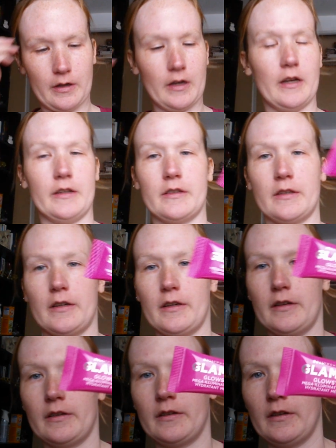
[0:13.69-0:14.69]
It's
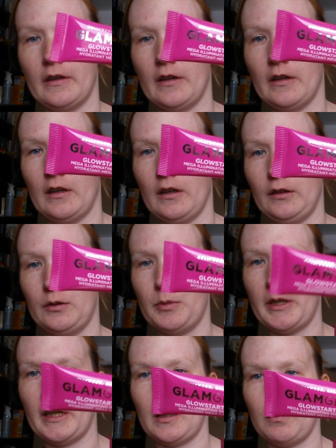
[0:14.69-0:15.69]
a
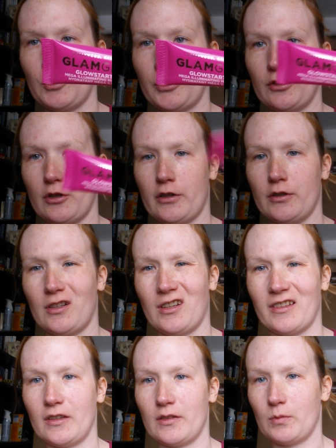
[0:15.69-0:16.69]
illuminating moisturizer. I
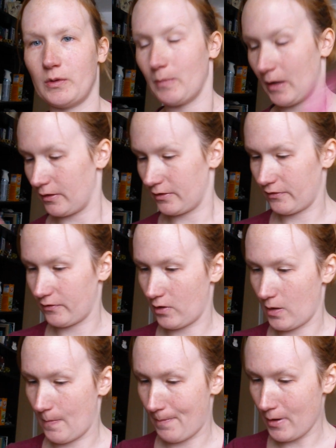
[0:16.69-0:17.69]
got this with my
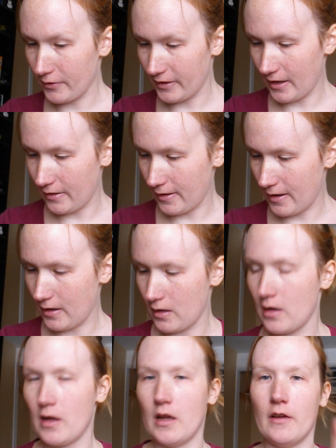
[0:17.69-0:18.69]
Sephora birthday thing.
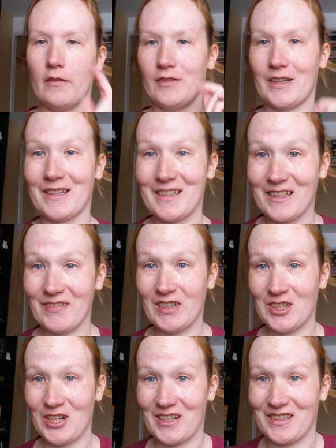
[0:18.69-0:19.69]
If you guys have a
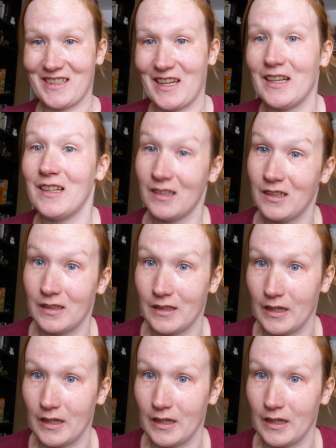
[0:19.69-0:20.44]
chance to get it.